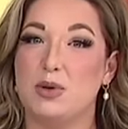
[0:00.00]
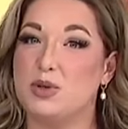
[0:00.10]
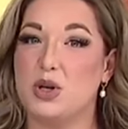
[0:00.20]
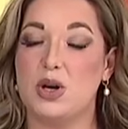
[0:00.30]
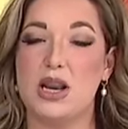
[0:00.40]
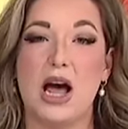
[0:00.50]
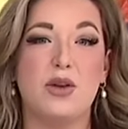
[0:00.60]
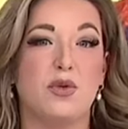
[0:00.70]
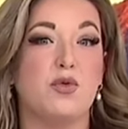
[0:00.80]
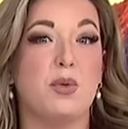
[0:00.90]
It was a good night
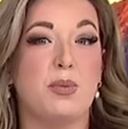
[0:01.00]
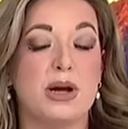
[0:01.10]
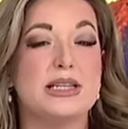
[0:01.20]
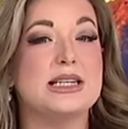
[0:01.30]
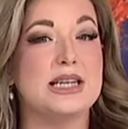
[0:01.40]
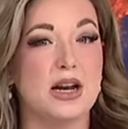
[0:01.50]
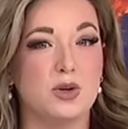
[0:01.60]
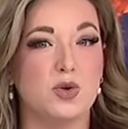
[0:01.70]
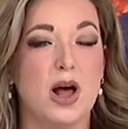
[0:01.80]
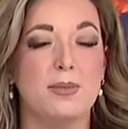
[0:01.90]
for former President Donald
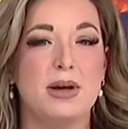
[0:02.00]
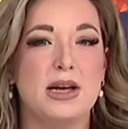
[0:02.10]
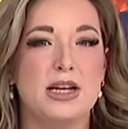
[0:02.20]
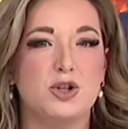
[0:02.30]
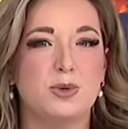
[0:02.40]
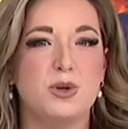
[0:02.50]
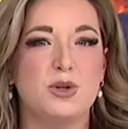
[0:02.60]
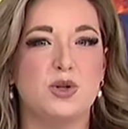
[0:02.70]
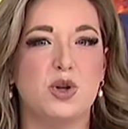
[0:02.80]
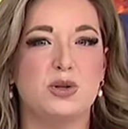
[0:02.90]
Trump. Scripps
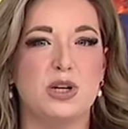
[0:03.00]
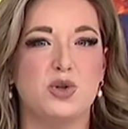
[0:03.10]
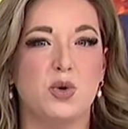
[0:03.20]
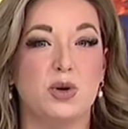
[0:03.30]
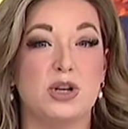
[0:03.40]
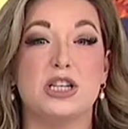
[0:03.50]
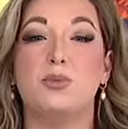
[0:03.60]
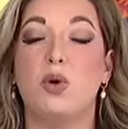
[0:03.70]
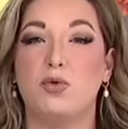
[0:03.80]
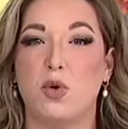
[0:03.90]
News' Joe St. George has
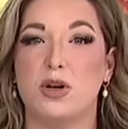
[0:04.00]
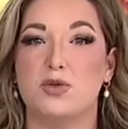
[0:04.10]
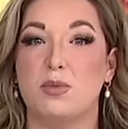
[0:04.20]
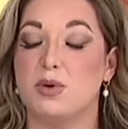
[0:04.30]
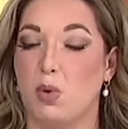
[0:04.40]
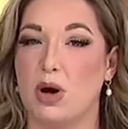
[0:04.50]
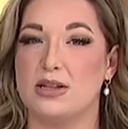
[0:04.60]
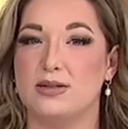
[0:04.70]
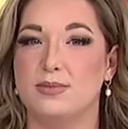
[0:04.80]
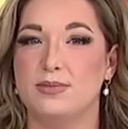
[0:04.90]
more for us from Des Moines.